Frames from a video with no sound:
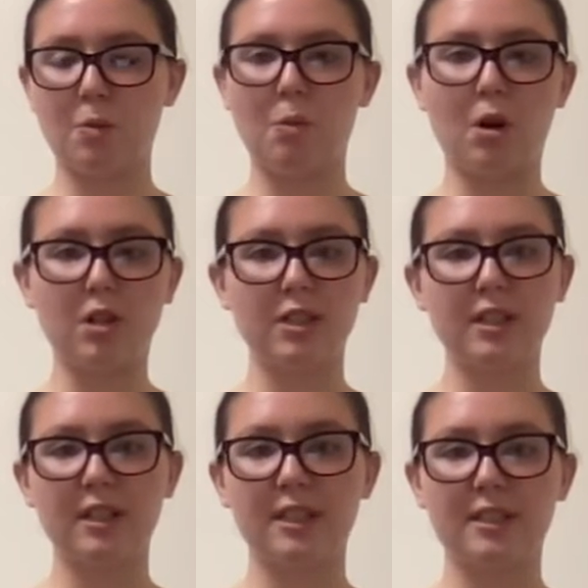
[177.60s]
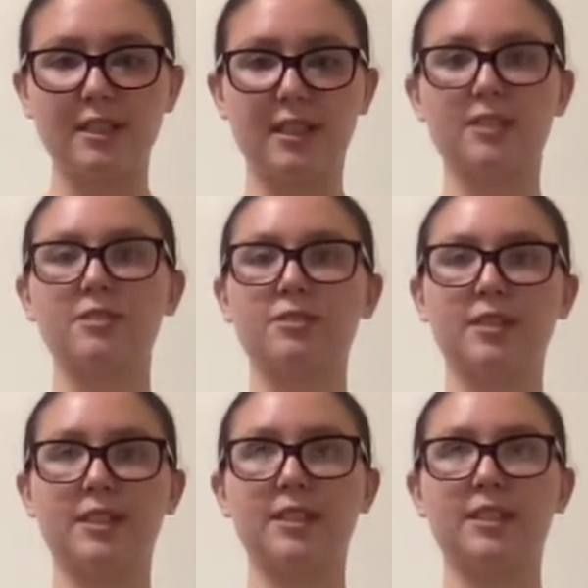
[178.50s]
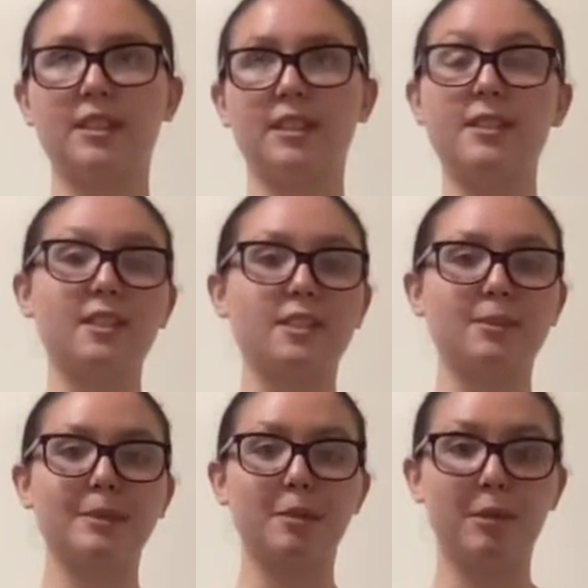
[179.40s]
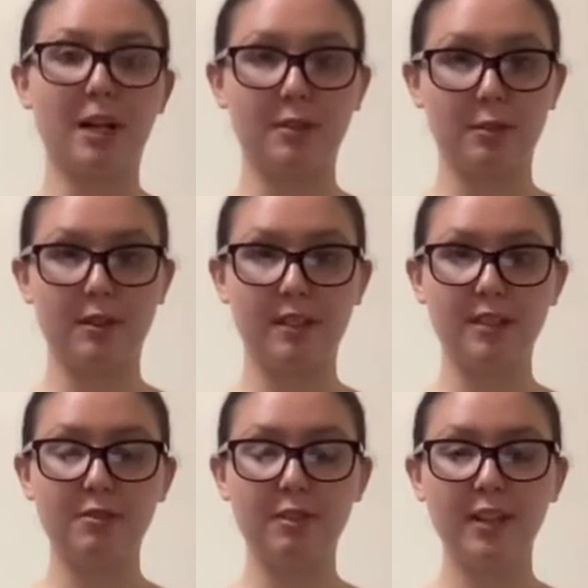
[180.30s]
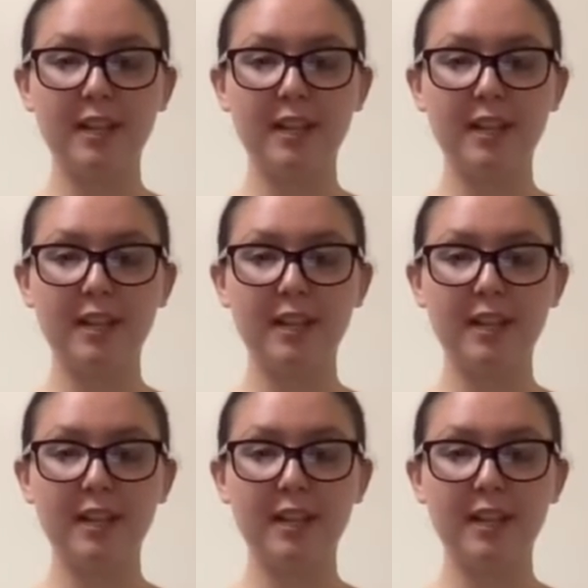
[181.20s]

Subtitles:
water itself and the system that we have created for